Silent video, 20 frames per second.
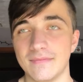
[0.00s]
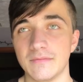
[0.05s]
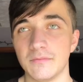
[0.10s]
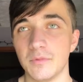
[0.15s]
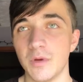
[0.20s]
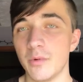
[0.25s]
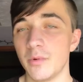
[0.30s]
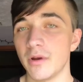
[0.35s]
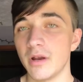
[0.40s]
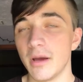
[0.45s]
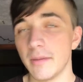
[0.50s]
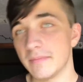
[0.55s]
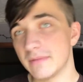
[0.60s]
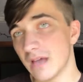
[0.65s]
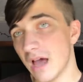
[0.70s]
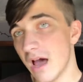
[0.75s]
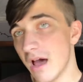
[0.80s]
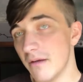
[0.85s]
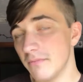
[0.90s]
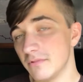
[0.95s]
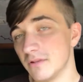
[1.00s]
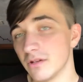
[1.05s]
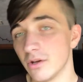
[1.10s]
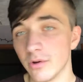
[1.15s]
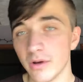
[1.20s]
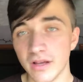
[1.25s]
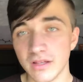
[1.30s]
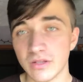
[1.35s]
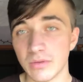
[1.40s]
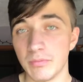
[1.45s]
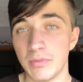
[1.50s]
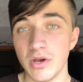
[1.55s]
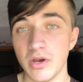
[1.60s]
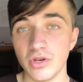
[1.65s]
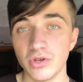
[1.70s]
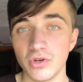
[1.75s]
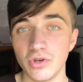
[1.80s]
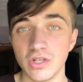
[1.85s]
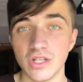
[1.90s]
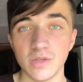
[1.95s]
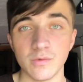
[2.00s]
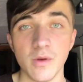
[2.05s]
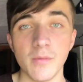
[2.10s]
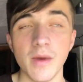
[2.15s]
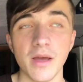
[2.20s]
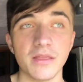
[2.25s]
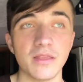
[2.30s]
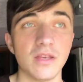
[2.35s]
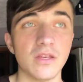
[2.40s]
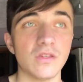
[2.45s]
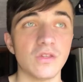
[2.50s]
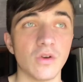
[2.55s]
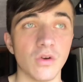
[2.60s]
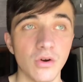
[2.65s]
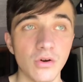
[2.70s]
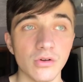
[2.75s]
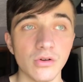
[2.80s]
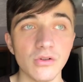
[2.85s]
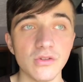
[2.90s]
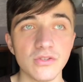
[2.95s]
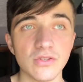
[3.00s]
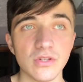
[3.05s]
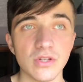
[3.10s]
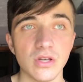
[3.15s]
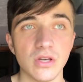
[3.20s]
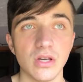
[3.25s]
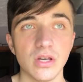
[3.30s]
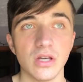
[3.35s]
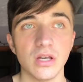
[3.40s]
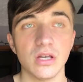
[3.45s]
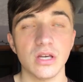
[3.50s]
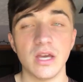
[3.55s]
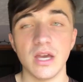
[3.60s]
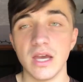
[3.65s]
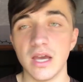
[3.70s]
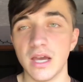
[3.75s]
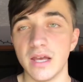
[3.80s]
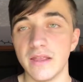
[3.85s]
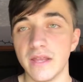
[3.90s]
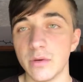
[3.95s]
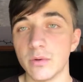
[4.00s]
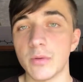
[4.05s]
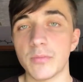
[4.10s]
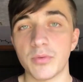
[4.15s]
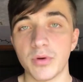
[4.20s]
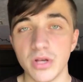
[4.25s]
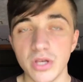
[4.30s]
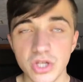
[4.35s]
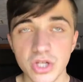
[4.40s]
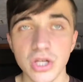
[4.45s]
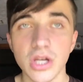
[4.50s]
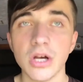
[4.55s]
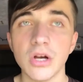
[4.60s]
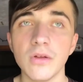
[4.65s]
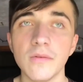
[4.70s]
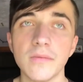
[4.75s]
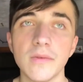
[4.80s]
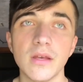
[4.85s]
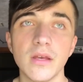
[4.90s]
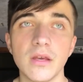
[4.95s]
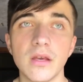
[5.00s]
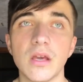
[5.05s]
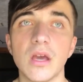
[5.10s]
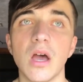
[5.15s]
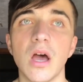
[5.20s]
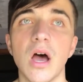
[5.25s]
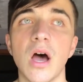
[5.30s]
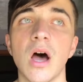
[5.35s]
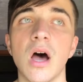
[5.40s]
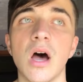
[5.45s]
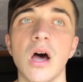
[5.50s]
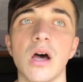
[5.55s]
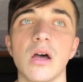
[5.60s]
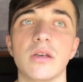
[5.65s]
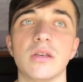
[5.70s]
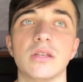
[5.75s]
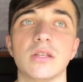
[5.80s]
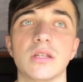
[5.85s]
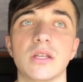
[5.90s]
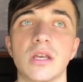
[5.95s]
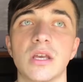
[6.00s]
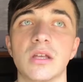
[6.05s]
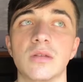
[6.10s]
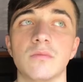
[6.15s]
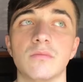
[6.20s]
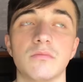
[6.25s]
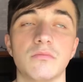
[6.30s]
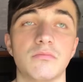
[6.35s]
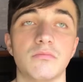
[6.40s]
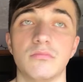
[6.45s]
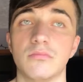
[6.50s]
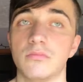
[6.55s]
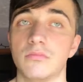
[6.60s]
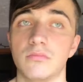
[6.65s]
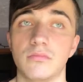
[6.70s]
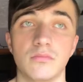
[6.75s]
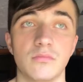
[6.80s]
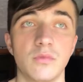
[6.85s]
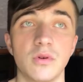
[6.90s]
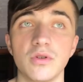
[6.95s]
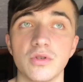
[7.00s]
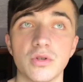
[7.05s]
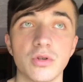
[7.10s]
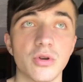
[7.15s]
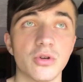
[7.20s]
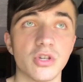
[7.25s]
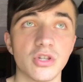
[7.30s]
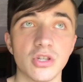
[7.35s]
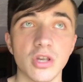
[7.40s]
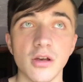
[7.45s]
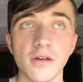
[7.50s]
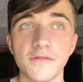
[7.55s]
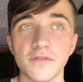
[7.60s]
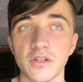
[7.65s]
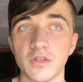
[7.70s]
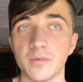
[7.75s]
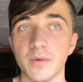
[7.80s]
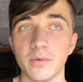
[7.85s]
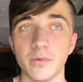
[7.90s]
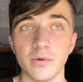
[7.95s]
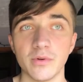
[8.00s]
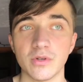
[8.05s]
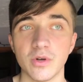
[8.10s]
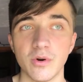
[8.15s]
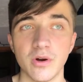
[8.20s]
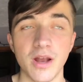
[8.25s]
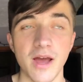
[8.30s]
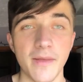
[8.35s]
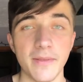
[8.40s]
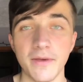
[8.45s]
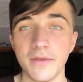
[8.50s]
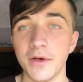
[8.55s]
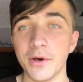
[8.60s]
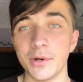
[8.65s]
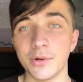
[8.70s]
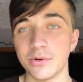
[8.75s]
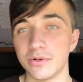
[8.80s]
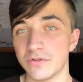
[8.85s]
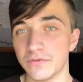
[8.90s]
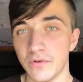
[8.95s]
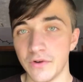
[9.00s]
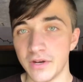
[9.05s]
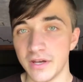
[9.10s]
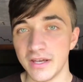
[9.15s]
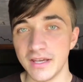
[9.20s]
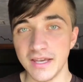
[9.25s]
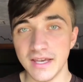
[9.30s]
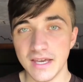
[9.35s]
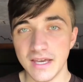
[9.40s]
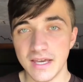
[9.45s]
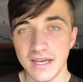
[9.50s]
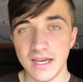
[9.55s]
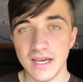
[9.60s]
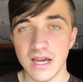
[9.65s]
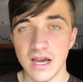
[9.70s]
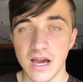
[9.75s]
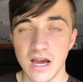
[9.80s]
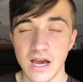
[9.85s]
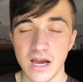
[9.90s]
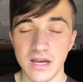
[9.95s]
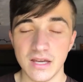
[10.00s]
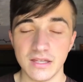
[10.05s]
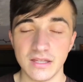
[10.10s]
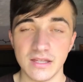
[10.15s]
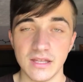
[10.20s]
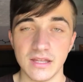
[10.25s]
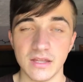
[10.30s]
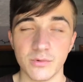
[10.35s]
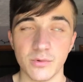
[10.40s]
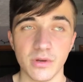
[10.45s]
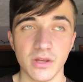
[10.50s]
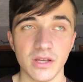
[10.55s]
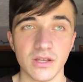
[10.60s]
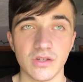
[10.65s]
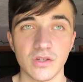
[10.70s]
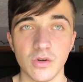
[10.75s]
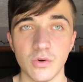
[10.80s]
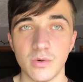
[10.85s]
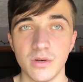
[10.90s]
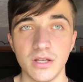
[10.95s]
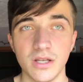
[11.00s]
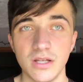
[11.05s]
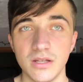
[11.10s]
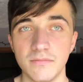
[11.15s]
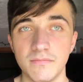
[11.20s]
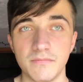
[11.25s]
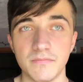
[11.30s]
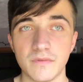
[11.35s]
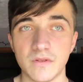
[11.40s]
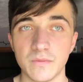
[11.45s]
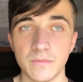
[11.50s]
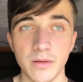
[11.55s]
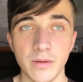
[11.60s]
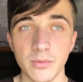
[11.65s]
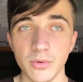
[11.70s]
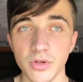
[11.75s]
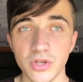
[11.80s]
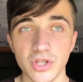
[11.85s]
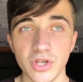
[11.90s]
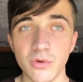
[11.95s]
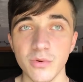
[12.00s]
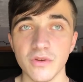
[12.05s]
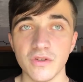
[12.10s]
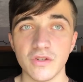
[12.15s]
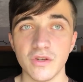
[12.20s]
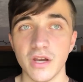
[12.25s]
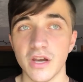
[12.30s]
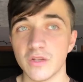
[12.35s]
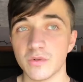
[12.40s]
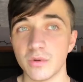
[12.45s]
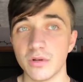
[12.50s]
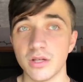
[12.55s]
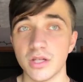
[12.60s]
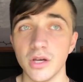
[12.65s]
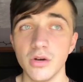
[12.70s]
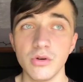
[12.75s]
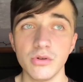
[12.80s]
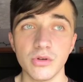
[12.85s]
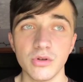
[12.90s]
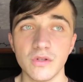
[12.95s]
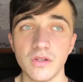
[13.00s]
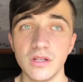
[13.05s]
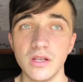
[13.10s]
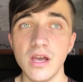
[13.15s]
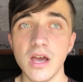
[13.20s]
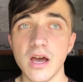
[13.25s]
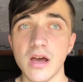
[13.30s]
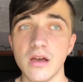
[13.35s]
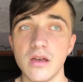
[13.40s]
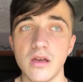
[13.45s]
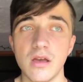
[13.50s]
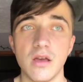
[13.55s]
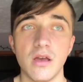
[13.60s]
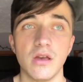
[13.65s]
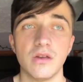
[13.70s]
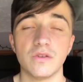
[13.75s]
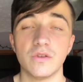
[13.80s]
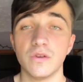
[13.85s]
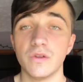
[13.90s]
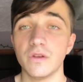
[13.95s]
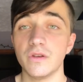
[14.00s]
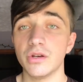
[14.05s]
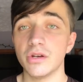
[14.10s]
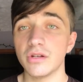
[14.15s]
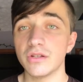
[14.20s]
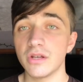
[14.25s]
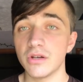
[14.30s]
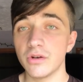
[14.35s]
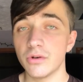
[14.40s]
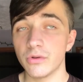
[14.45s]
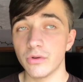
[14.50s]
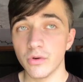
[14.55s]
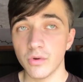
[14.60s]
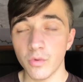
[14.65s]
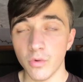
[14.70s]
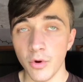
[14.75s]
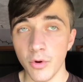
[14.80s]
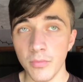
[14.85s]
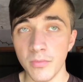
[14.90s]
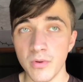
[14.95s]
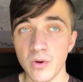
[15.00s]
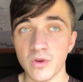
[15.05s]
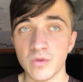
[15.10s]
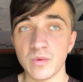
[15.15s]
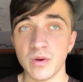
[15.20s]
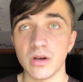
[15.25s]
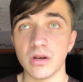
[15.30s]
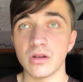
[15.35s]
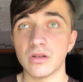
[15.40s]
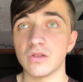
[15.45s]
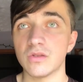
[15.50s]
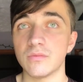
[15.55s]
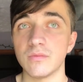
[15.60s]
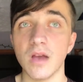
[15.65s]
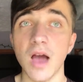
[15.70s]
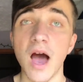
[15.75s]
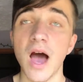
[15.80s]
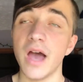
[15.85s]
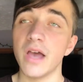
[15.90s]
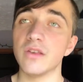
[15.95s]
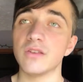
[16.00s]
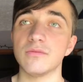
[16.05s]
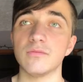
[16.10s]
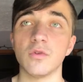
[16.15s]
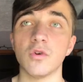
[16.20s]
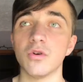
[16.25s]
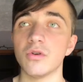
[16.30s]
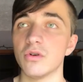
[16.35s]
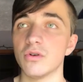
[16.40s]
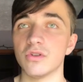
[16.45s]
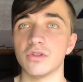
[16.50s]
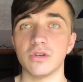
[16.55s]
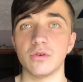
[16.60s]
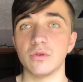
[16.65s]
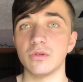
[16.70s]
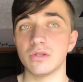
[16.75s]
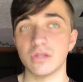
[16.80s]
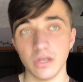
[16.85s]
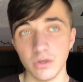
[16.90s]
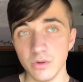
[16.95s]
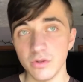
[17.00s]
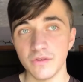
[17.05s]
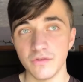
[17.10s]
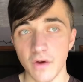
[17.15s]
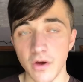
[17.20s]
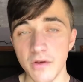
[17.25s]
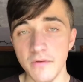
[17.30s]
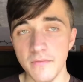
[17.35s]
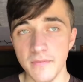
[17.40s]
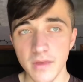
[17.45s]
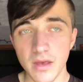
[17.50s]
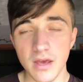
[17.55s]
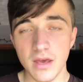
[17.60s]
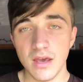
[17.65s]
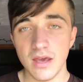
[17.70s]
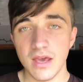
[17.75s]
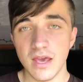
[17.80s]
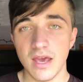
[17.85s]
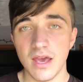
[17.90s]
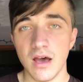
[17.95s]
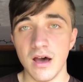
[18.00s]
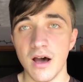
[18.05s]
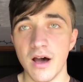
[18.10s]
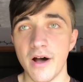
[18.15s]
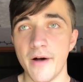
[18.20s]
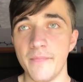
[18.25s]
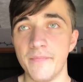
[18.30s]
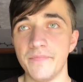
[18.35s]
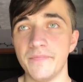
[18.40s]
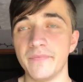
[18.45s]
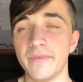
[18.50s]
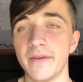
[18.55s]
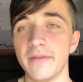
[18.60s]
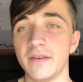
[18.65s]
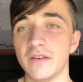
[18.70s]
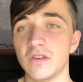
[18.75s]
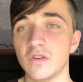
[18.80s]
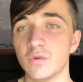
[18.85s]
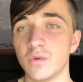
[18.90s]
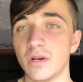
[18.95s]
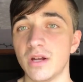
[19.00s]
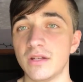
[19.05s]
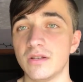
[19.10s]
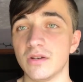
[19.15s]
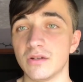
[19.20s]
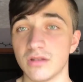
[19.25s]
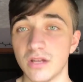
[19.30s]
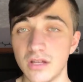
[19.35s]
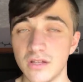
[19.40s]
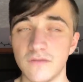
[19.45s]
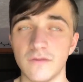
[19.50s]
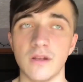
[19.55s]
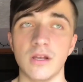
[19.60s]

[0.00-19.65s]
we went up top to go get some pictures, and we met these girls, and they were pretty chill. And we introduced ourselves, explained what was going on. They thought it was funny. And then they were like, so we need people to chill with. So you guys want to chill? And they said, yeah. So they took us down to their group. There was some guys, some girls. It was fun. And this is when I took this